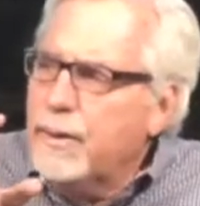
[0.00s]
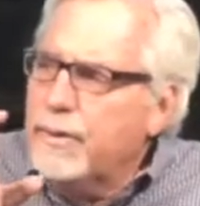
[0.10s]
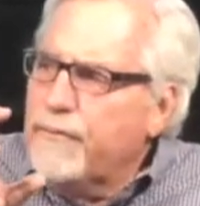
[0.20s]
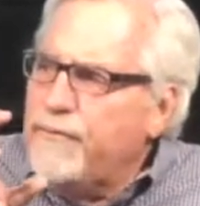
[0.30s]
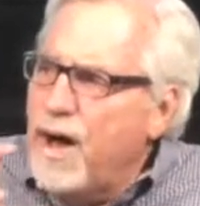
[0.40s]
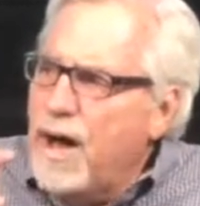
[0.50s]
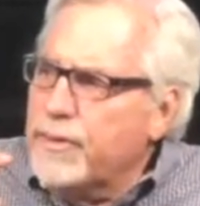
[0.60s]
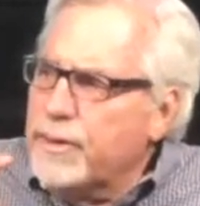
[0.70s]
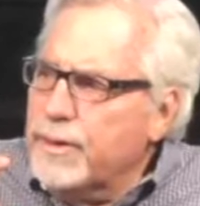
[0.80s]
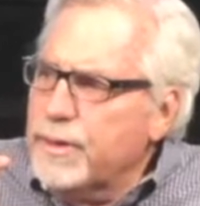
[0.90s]
The
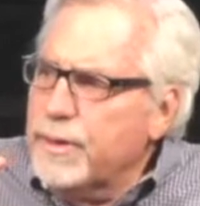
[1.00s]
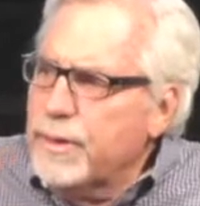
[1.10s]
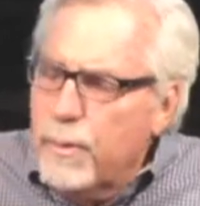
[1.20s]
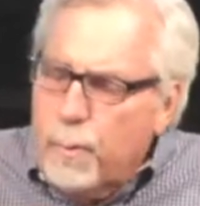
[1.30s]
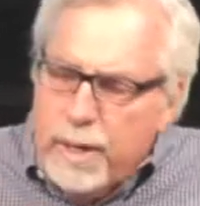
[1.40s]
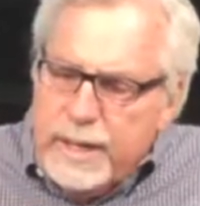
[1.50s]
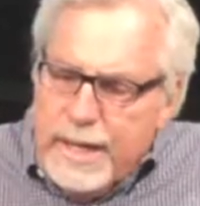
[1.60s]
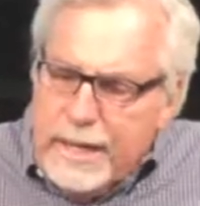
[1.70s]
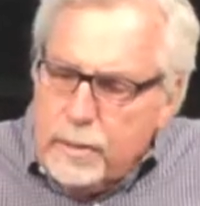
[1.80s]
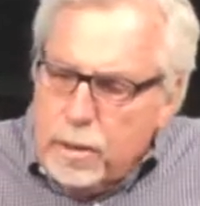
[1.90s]
Father when
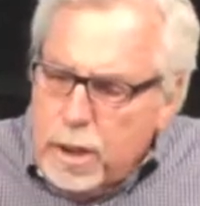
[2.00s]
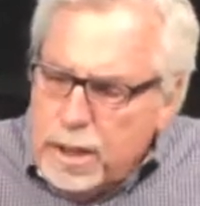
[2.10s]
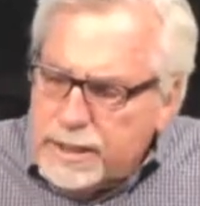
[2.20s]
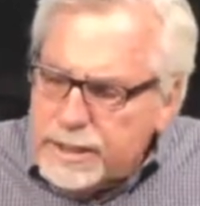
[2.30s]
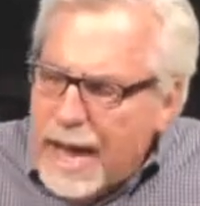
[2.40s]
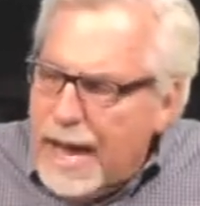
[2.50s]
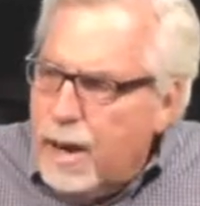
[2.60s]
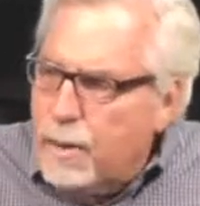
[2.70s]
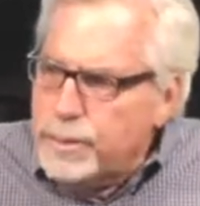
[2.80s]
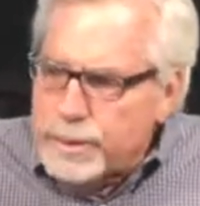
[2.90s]
he looks
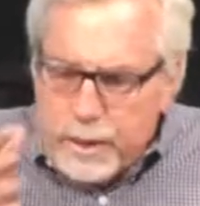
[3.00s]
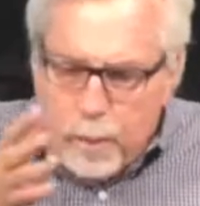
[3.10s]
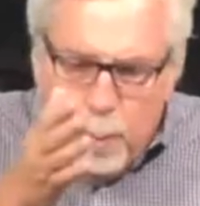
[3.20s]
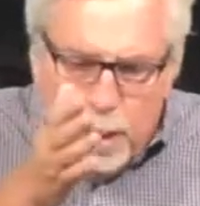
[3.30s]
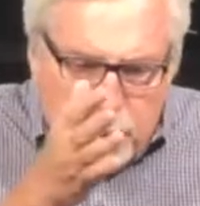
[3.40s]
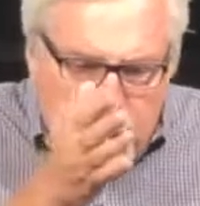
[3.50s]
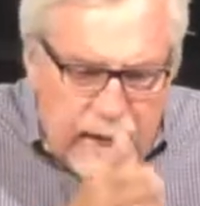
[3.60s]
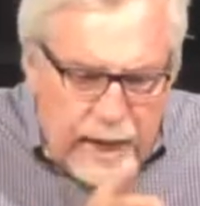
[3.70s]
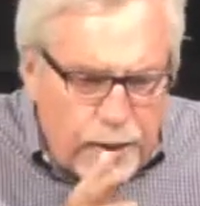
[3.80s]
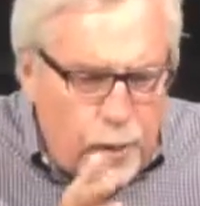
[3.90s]
out, will
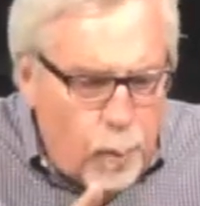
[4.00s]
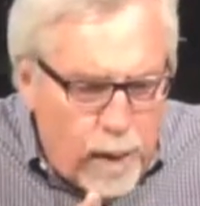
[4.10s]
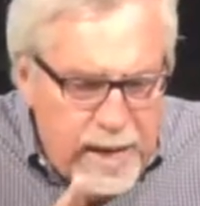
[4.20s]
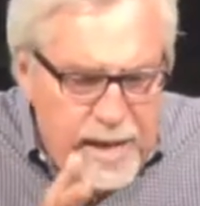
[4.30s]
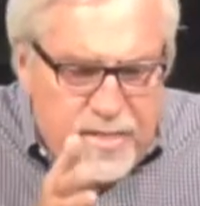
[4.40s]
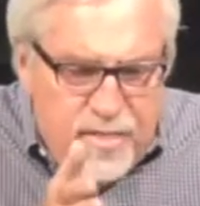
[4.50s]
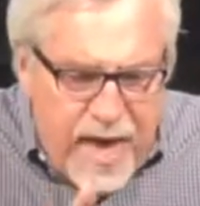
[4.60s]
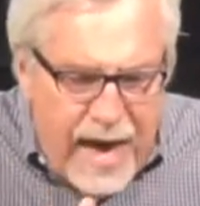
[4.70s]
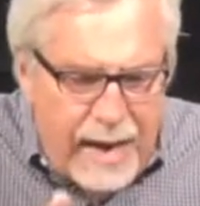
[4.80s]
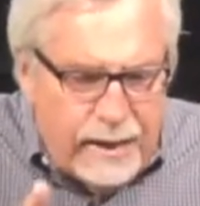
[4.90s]
cut away
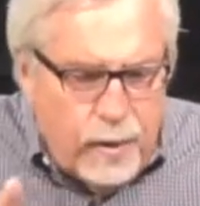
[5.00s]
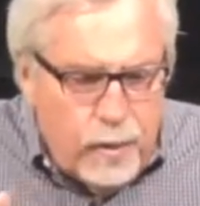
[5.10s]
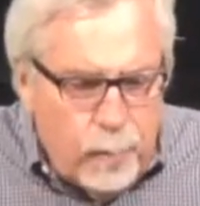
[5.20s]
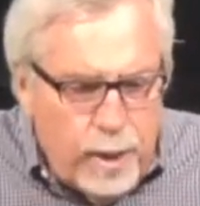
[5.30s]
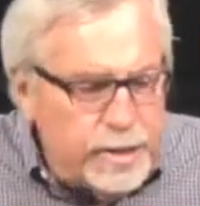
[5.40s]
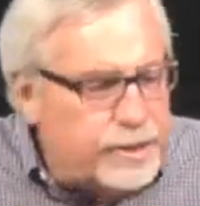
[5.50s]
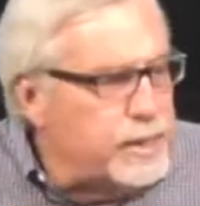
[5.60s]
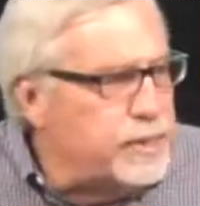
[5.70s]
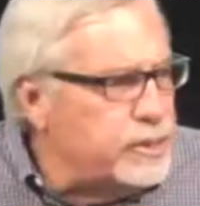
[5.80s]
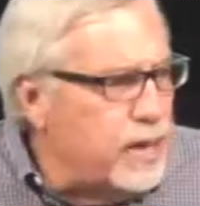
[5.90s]
that which
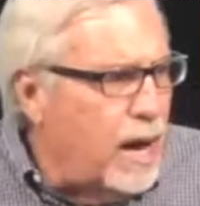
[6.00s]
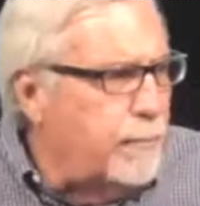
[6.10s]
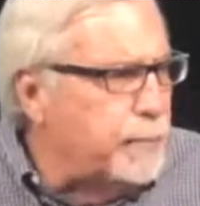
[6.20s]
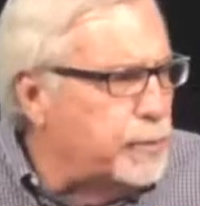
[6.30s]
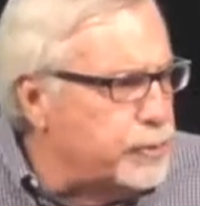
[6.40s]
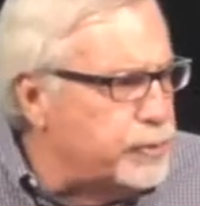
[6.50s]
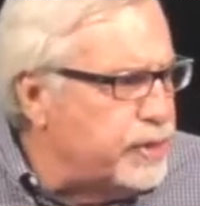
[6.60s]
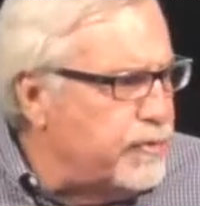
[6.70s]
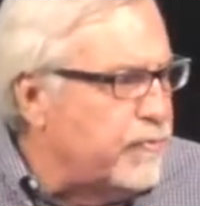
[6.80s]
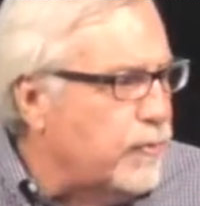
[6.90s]
is not
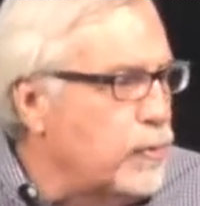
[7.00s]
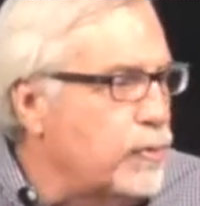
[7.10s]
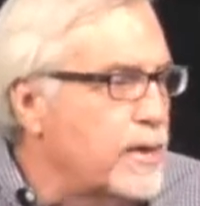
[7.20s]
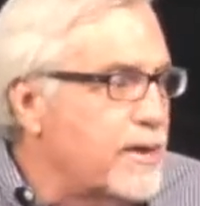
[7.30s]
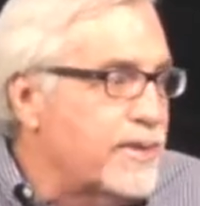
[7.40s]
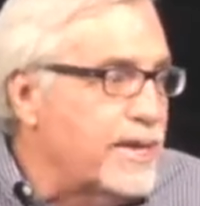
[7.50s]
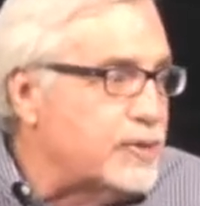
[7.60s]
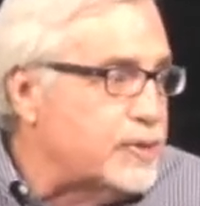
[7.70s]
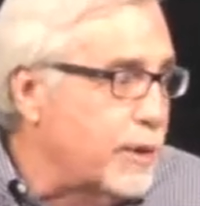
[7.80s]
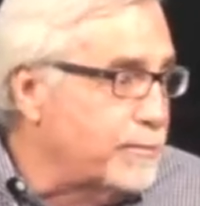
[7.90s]
producing fruit. The
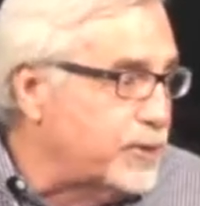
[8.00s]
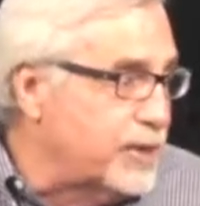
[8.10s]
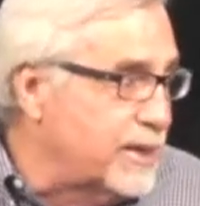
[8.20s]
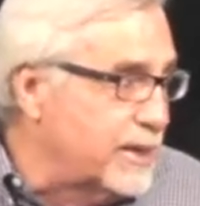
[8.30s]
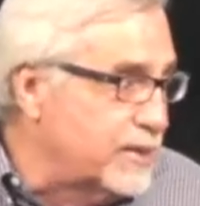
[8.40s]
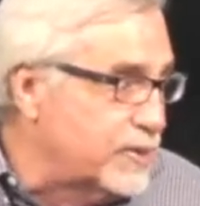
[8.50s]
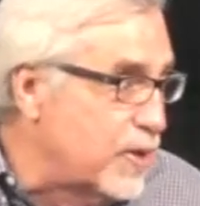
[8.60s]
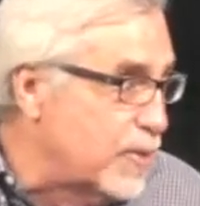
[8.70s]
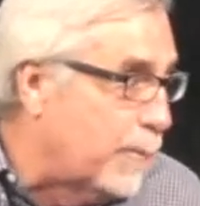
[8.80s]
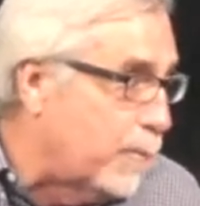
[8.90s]
assumption is,
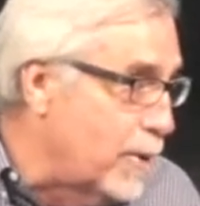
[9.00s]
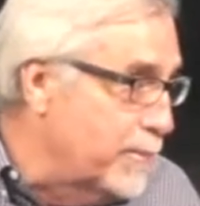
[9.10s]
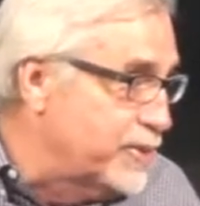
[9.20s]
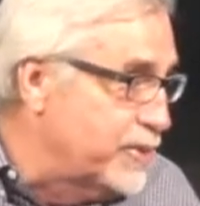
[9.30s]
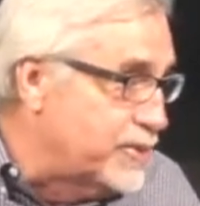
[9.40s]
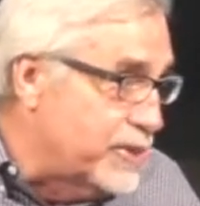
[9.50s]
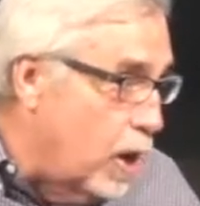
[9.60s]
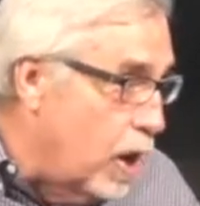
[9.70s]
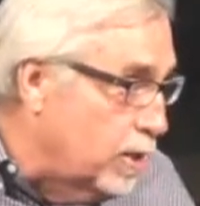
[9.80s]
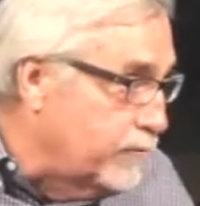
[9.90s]
the premise is in
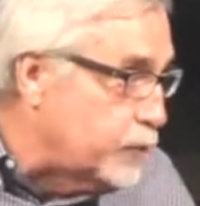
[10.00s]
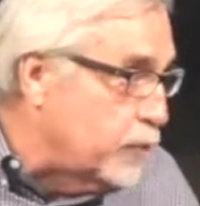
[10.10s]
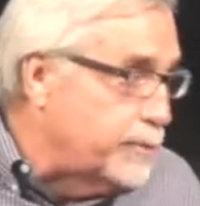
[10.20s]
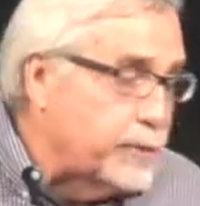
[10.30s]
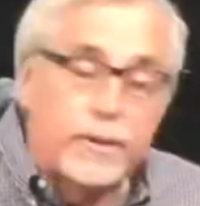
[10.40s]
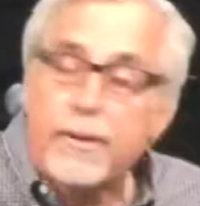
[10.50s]
all of Scripture,